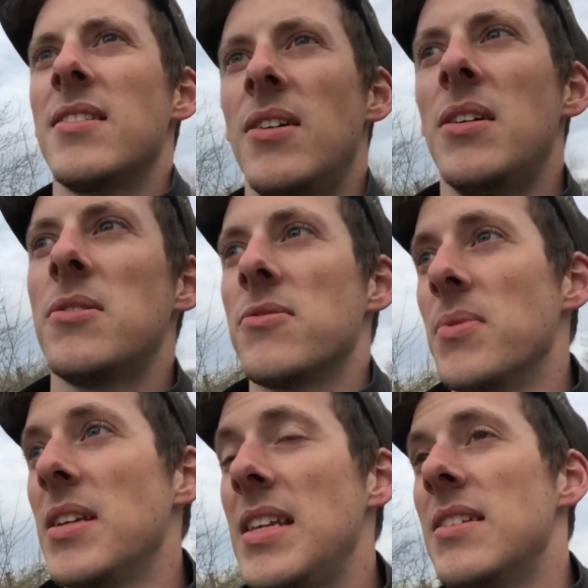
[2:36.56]
So it was
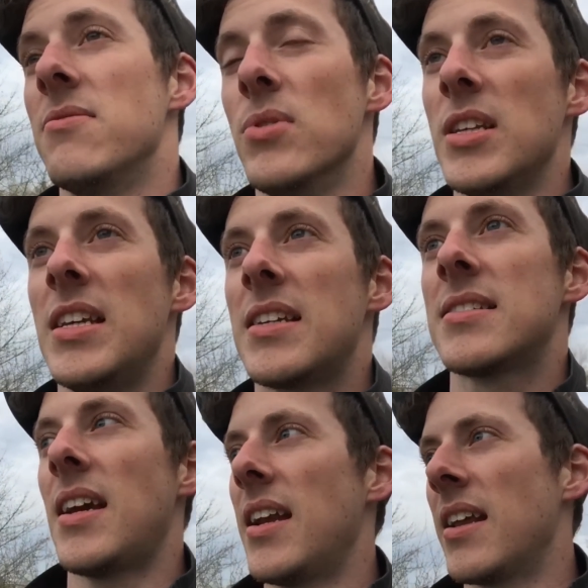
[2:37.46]
really, really
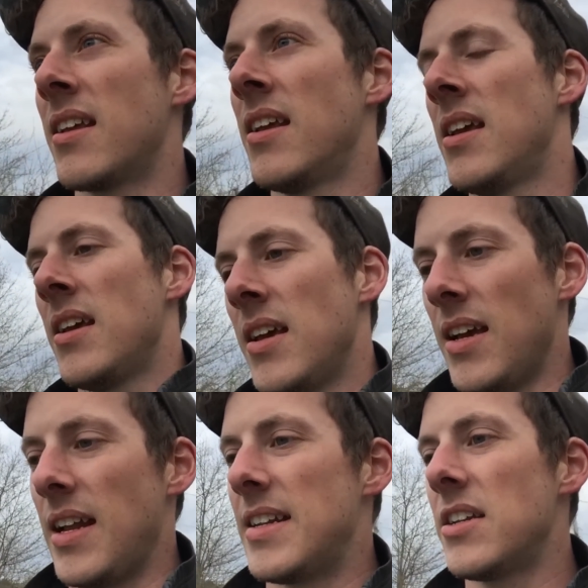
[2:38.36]
exciting.
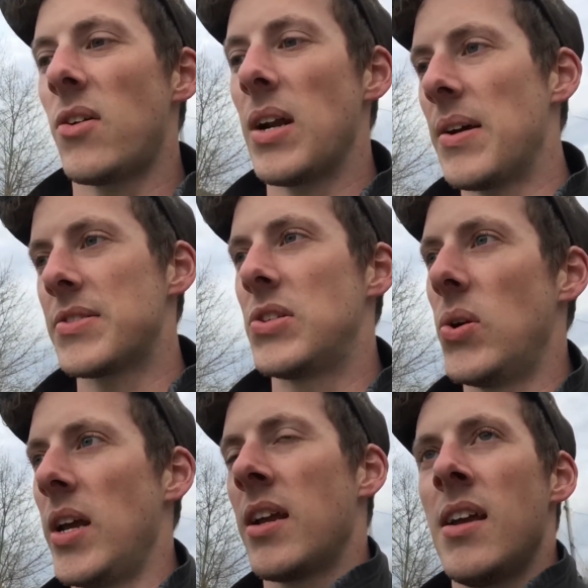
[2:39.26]
And I didn't know what I was
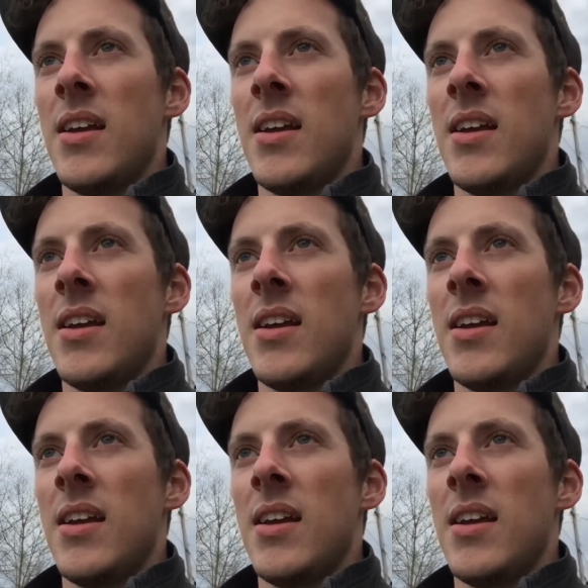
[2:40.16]
doing.